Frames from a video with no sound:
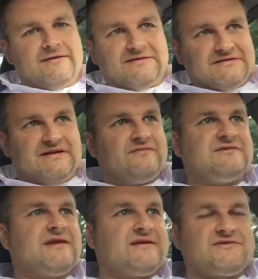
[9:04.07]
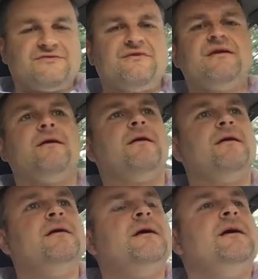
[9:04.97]
I think it's a 7-second street
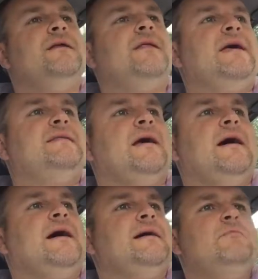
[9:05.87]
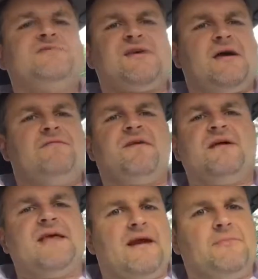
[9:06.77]
car that, and once I'll
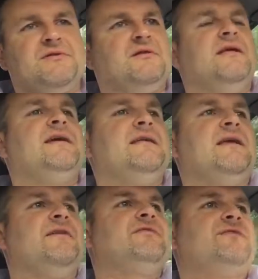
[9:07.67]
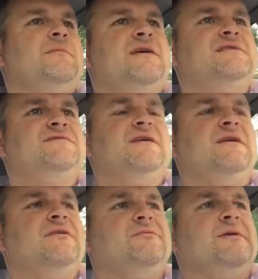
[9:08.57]
find that, I'll put the link in there for some of his
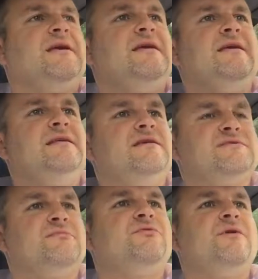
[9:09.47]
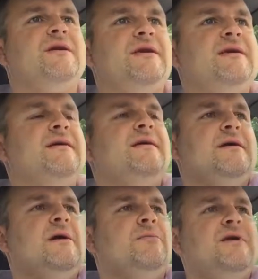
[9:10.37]
videos. But he does some pretty
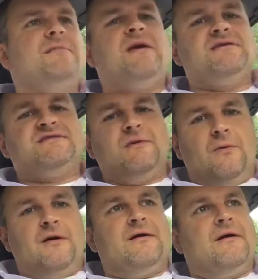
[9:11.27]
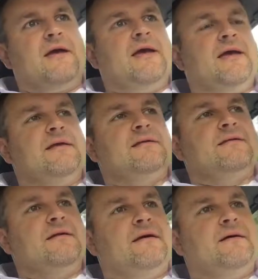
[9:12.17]
amazing work, and